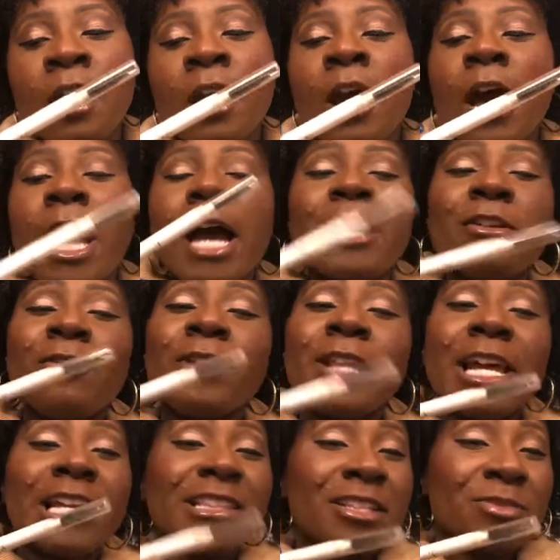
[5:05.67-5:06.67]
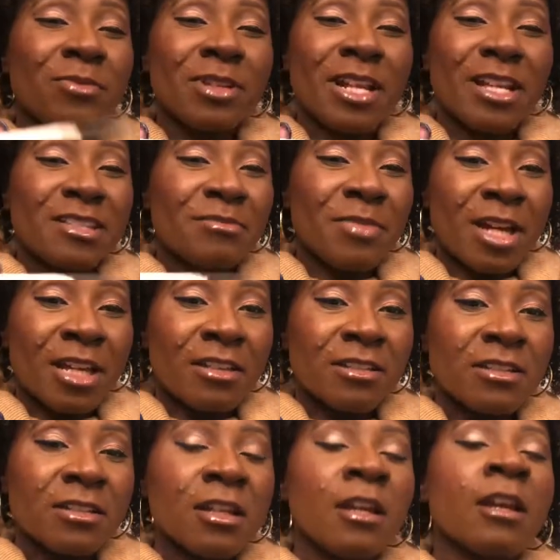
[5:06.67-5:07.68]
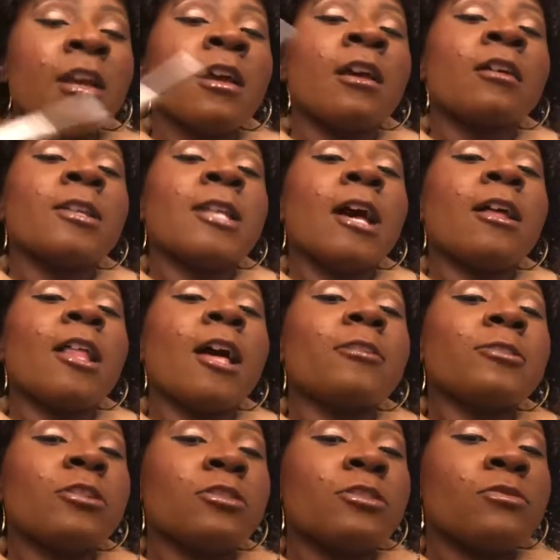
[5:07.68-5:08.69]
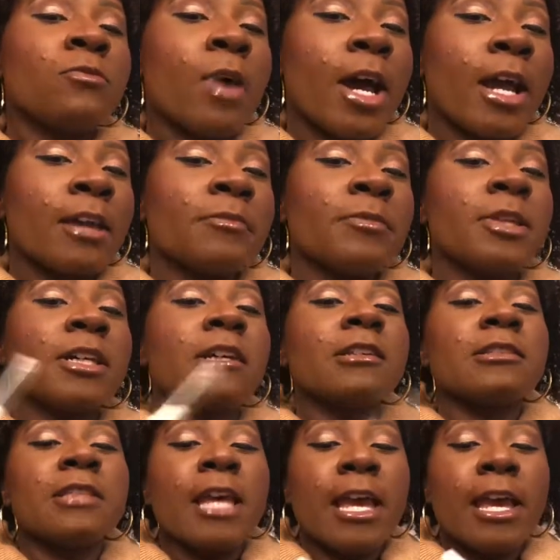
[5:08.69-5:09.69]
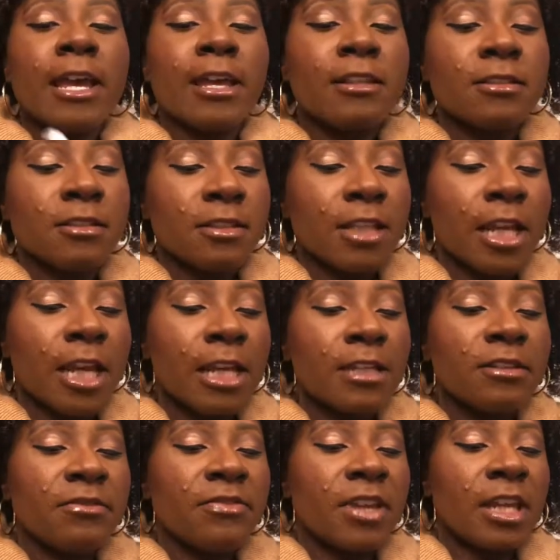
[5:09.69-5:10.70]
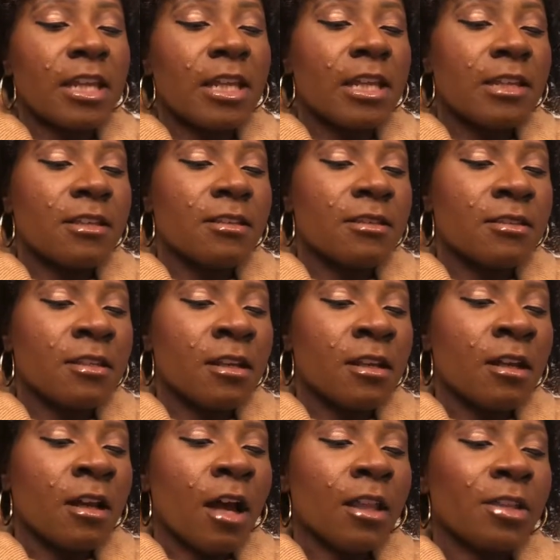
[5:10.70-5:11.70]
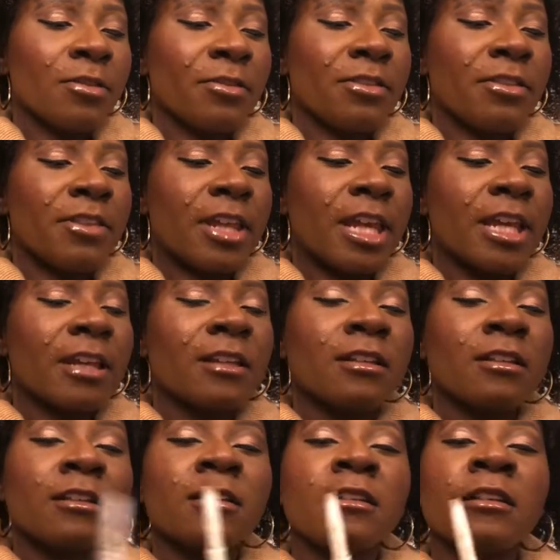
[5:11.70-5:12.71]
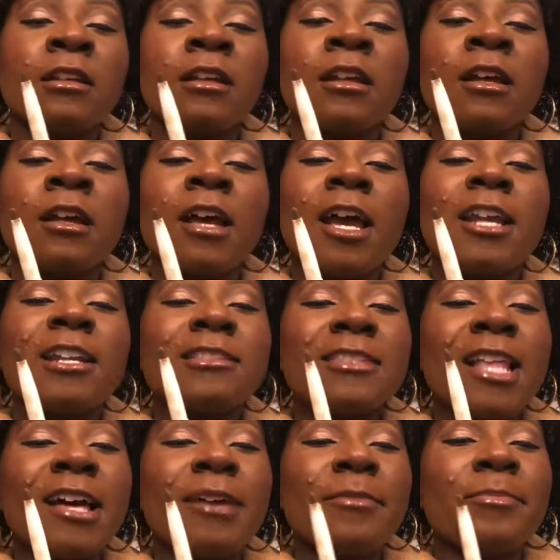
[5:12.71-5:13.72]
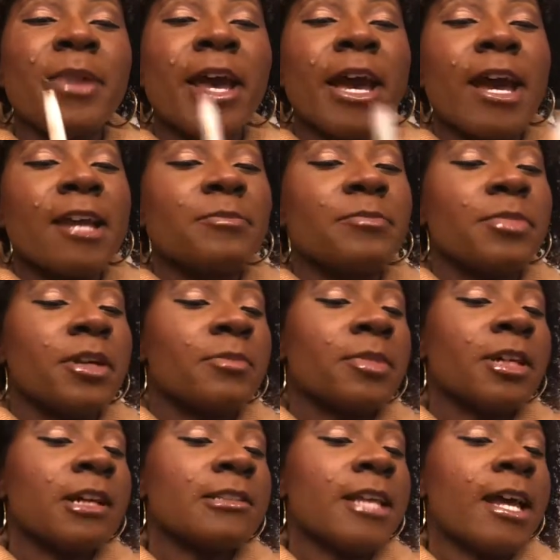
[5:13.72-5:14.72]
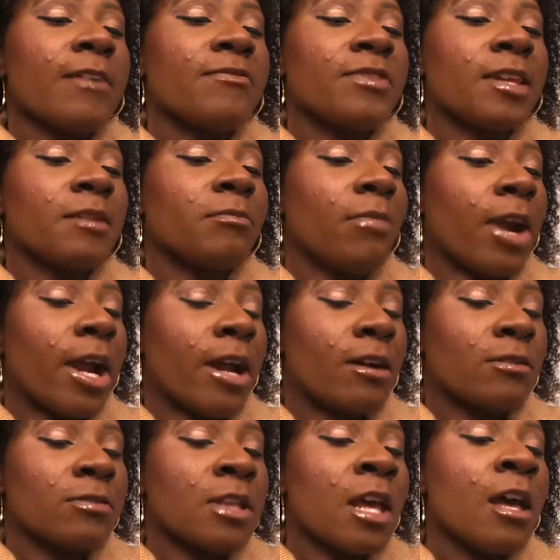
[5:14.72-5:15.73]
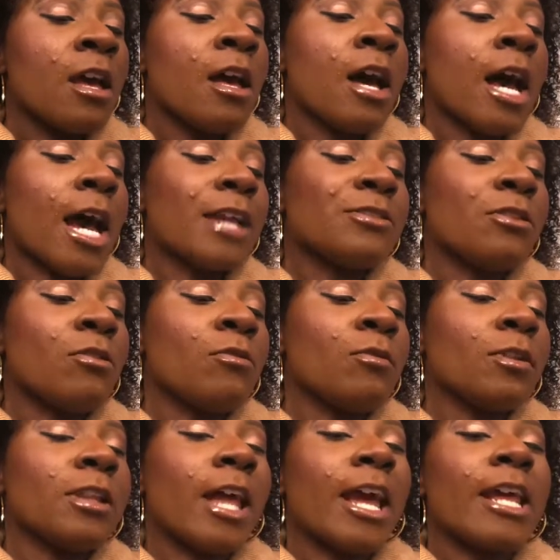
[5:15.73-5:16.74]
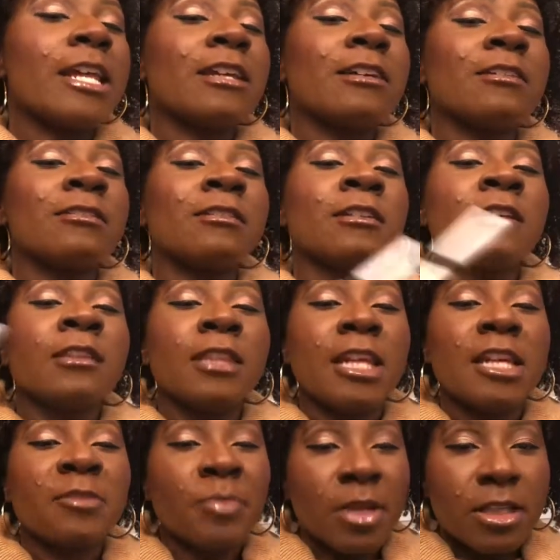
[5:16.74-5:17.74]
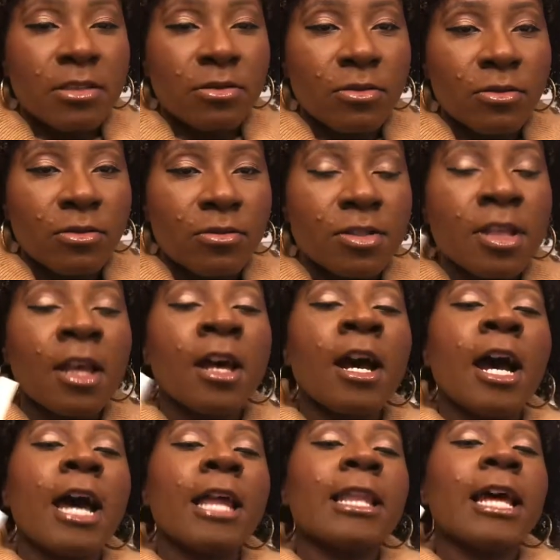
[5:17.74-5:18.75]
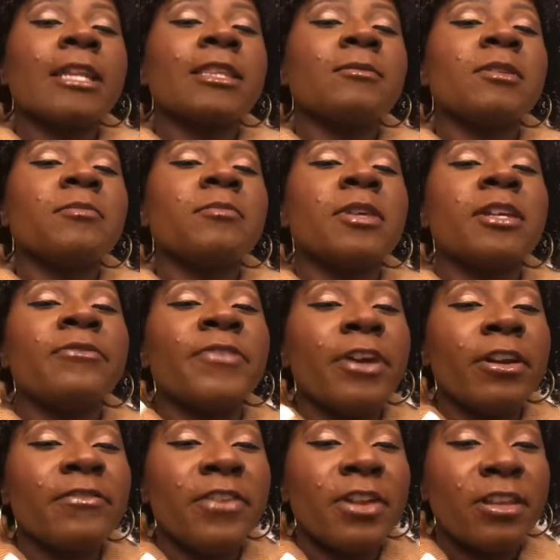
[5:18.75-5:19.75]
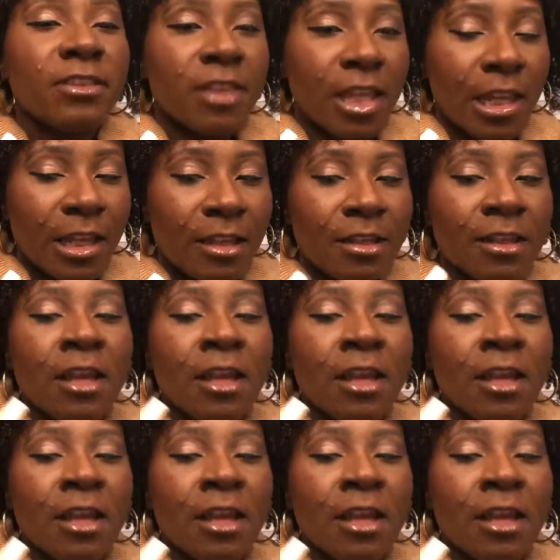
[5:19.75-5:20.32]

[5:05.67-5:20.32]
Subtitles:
I don't like this one as much. Now I'll tell you why. Because the end of it is a little thick, and it's not bad, but because I have thin brows, I don't like thick pencils. I like them to be very, very thin.